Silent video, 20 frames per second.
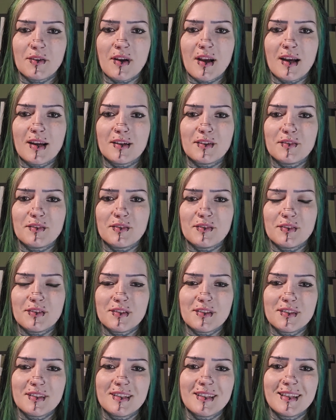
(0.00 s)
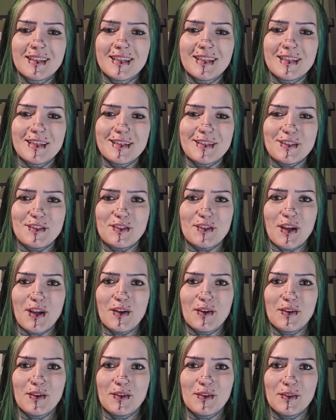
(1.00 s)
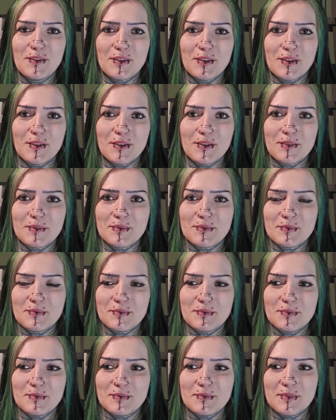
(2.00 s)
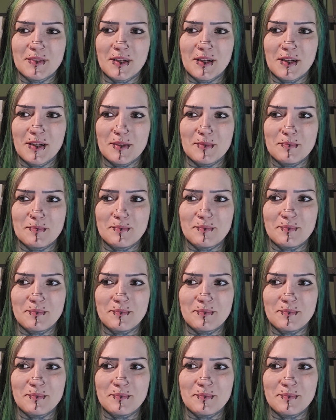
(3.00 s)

out of jail or I